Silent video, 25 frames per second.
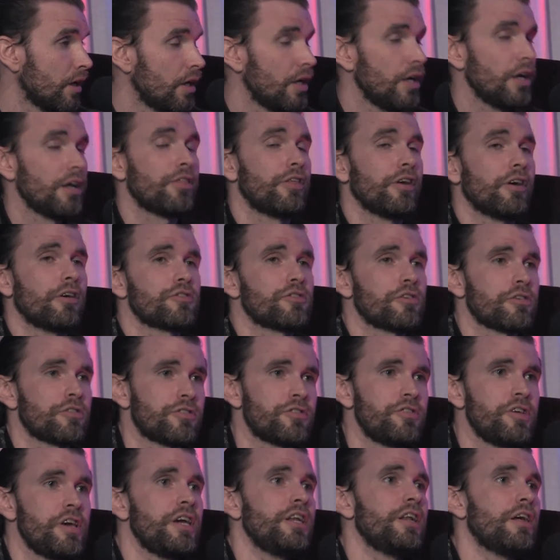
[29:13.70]
There's a
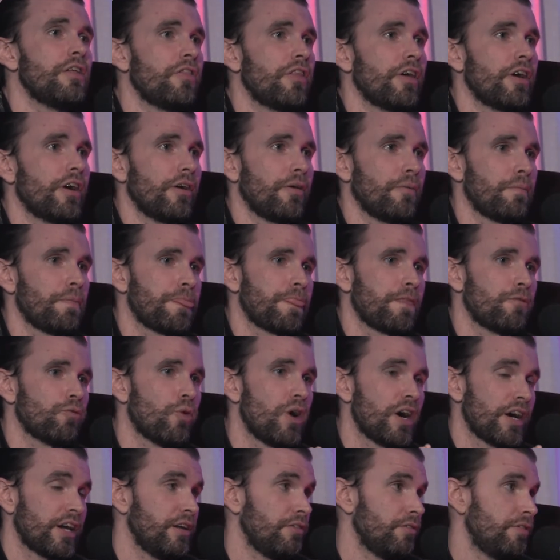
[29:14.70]
scene in there.
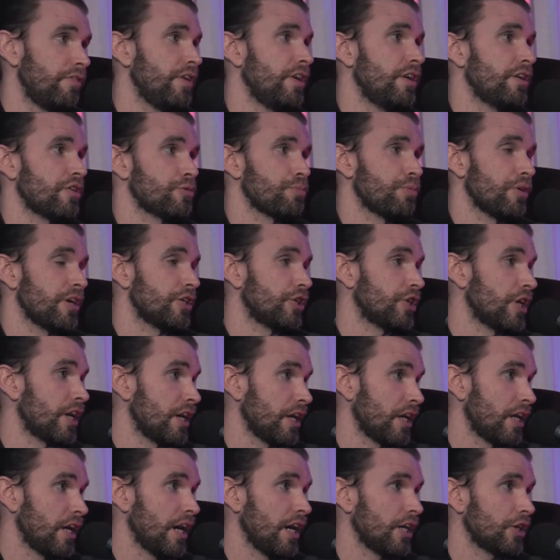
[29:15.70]
Joaquin Phoenix played Johnny
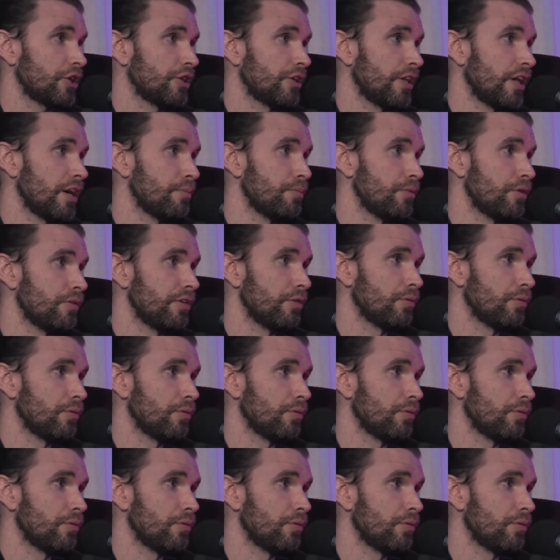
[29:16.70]
Cash in that movie,